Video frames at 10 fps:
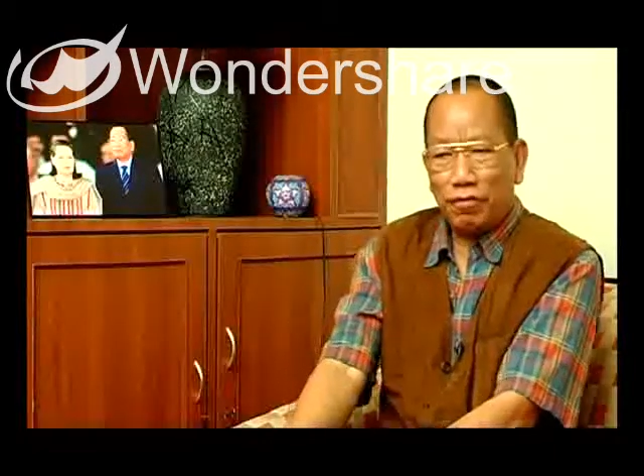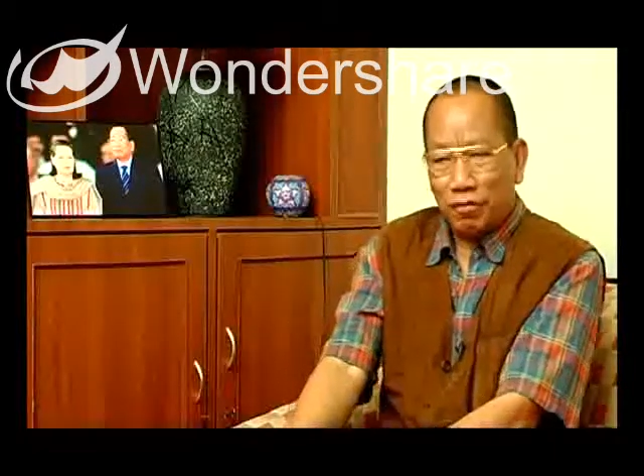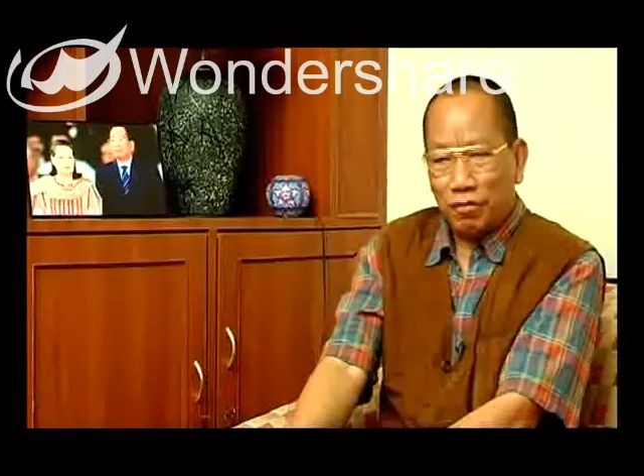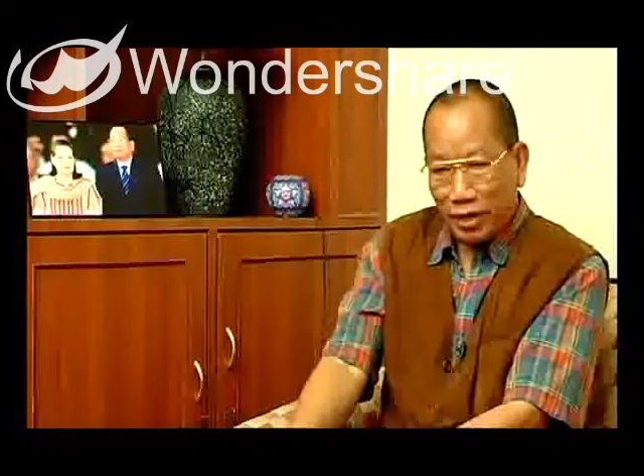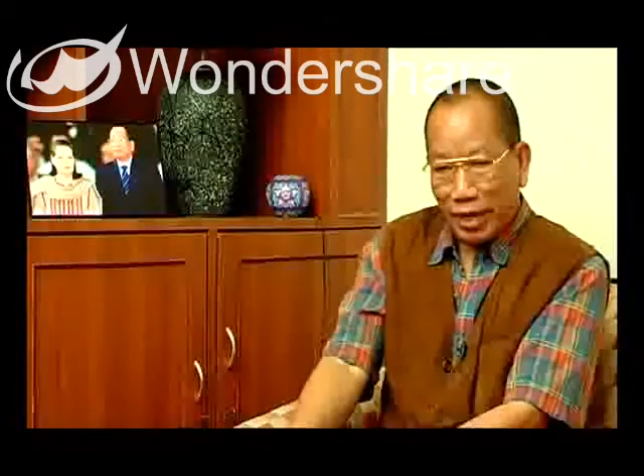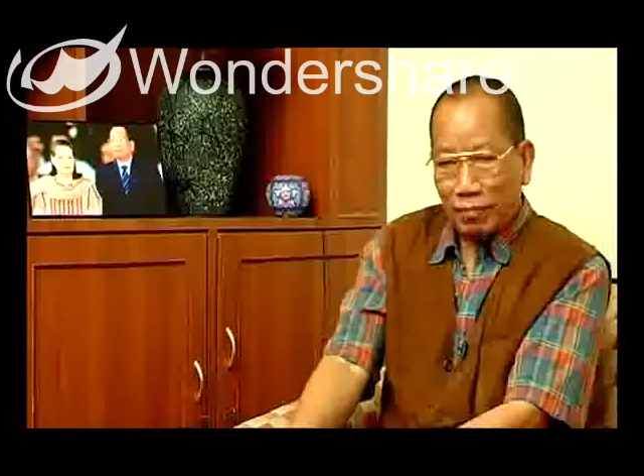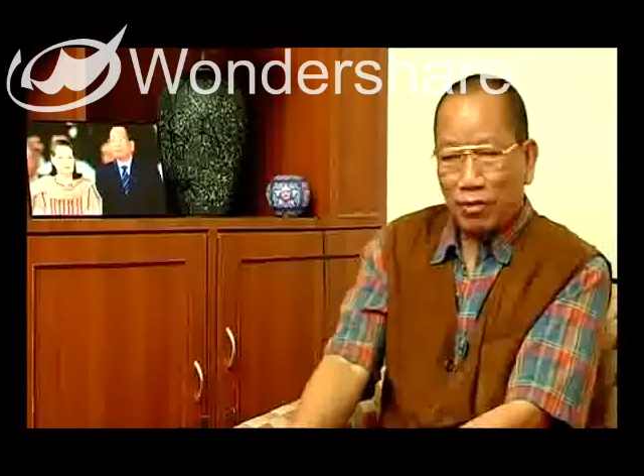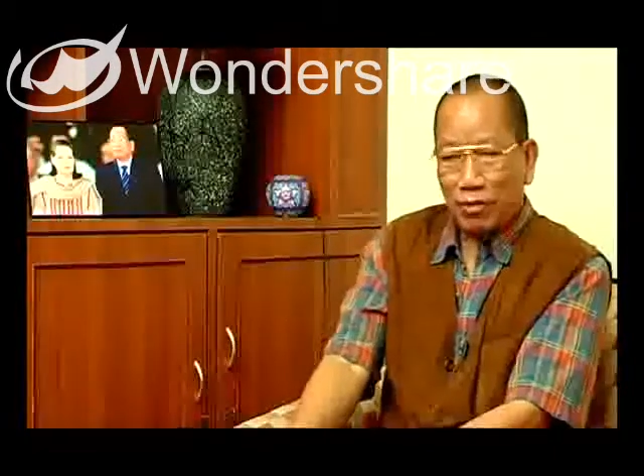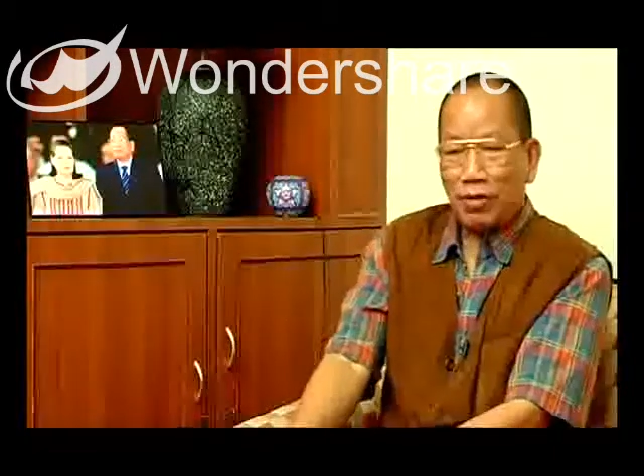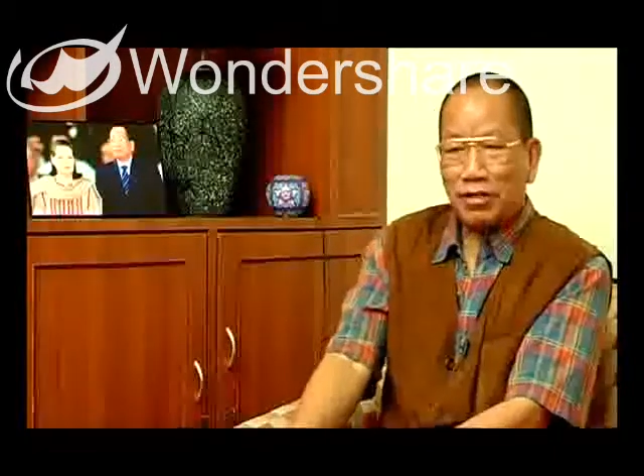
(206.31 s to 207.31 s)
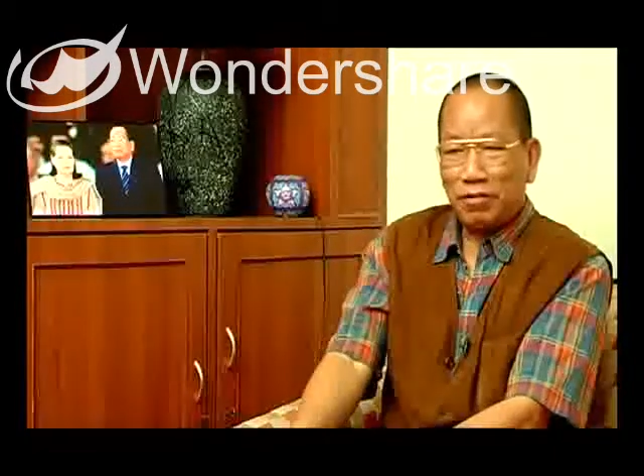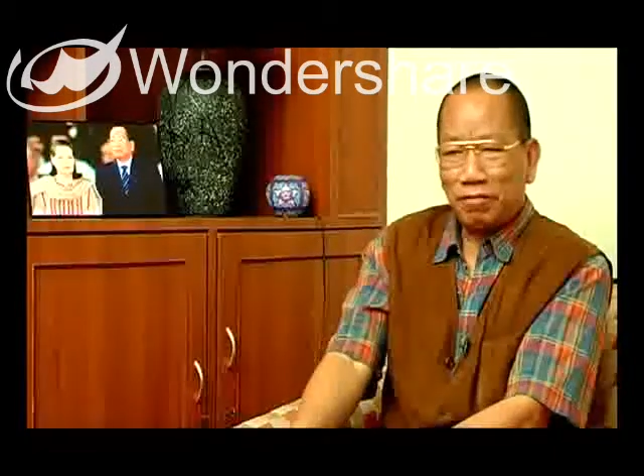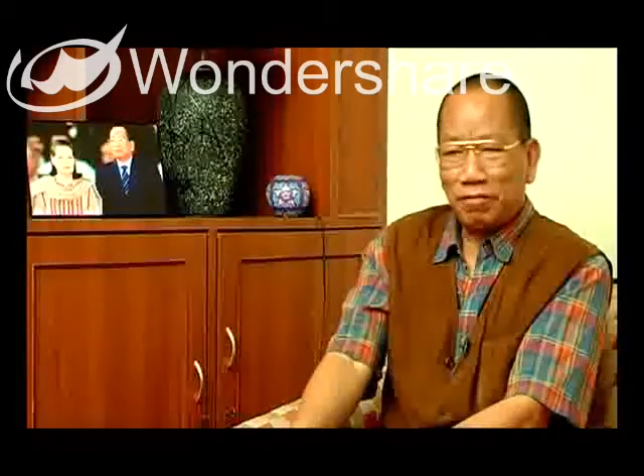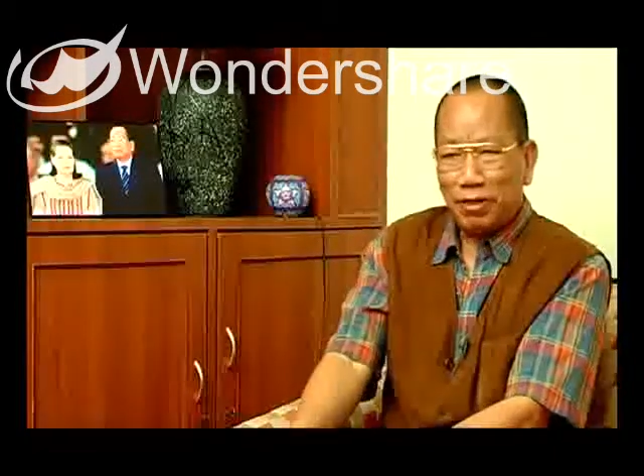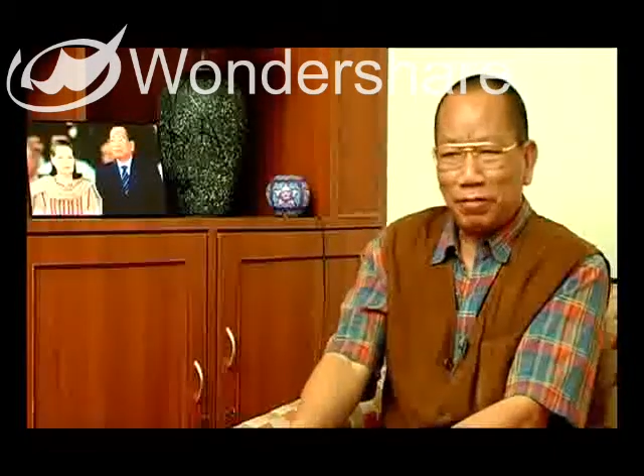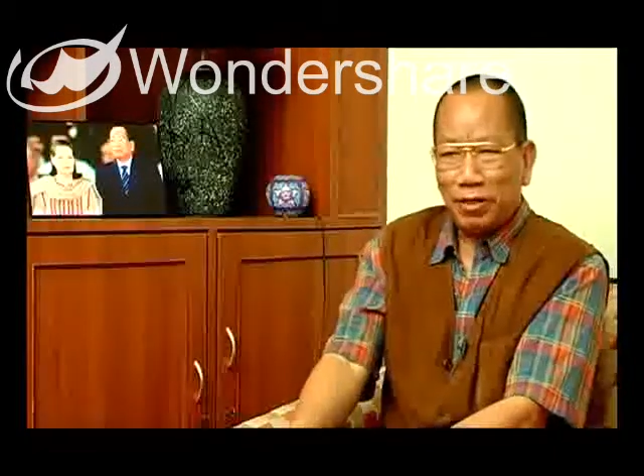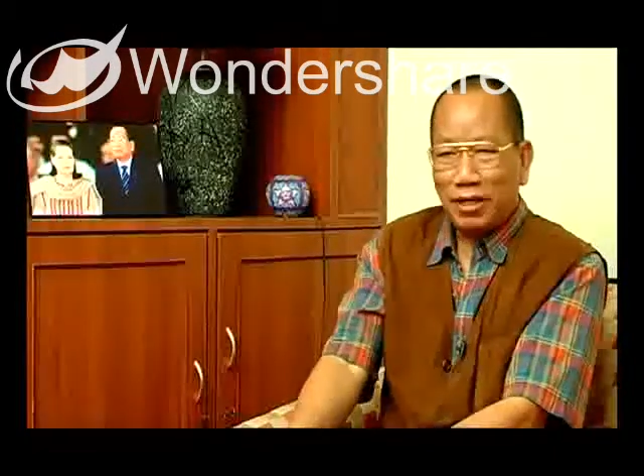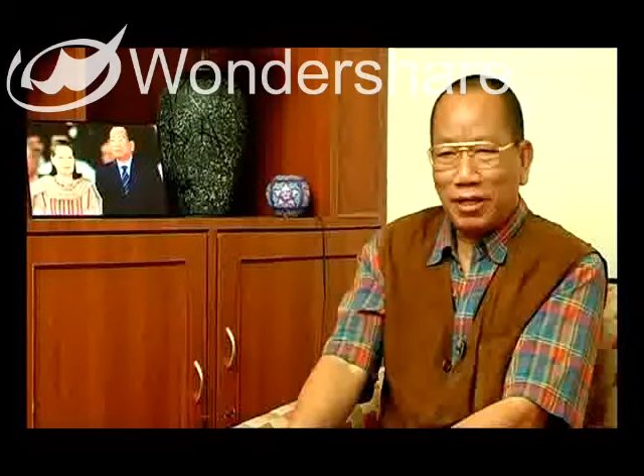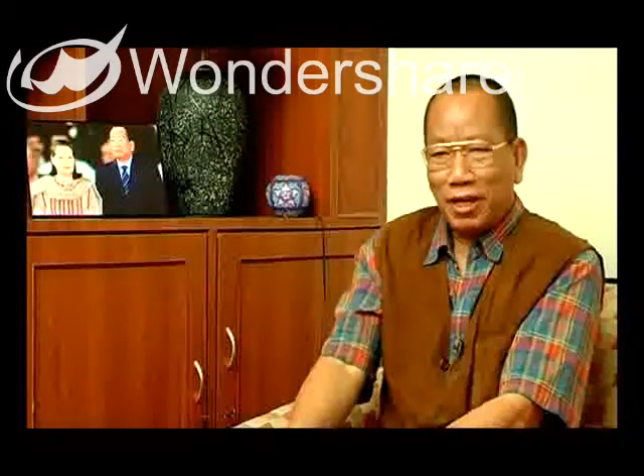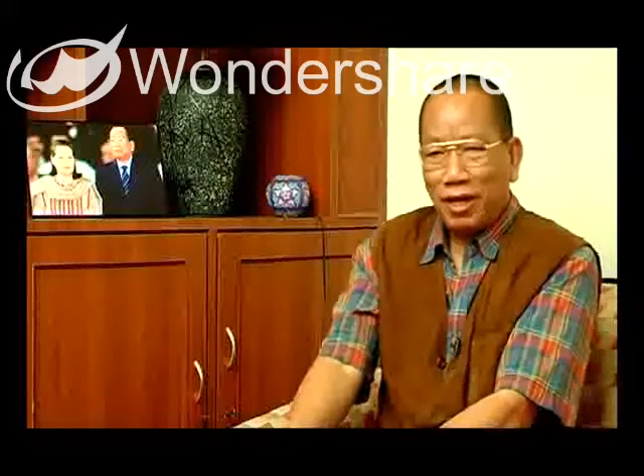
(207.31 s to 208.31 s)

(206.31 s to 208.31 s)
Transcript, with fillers: if I brag about myself a little bit.